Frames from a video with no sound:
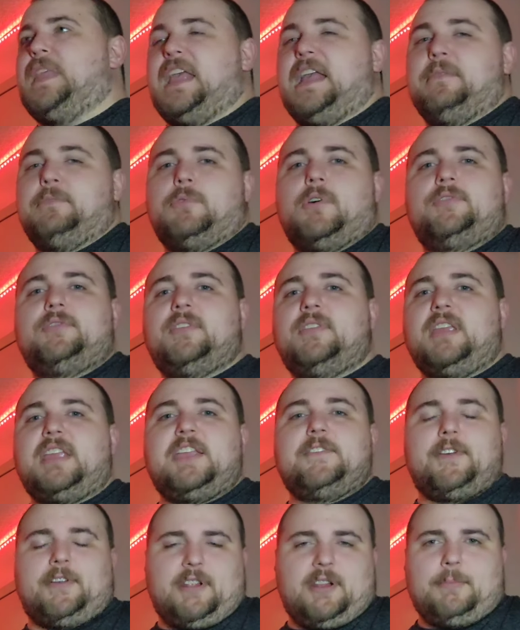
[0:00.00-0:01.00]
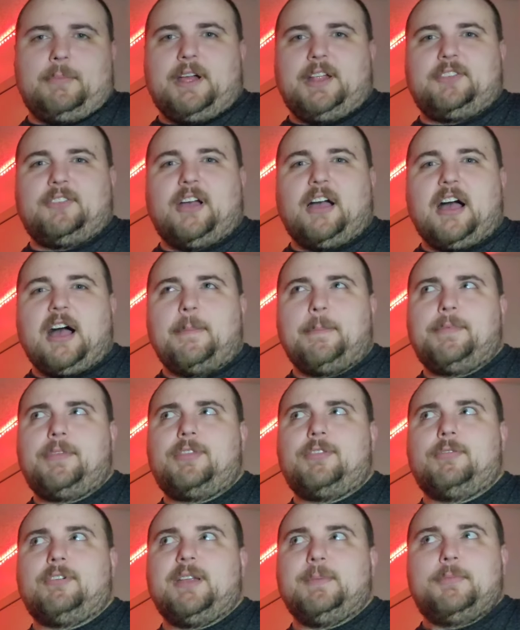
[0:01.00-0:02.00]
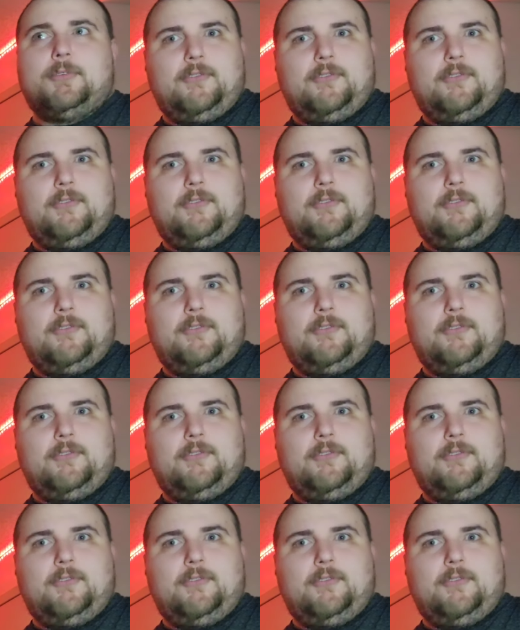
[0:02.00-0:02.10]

It wasn't even in my top three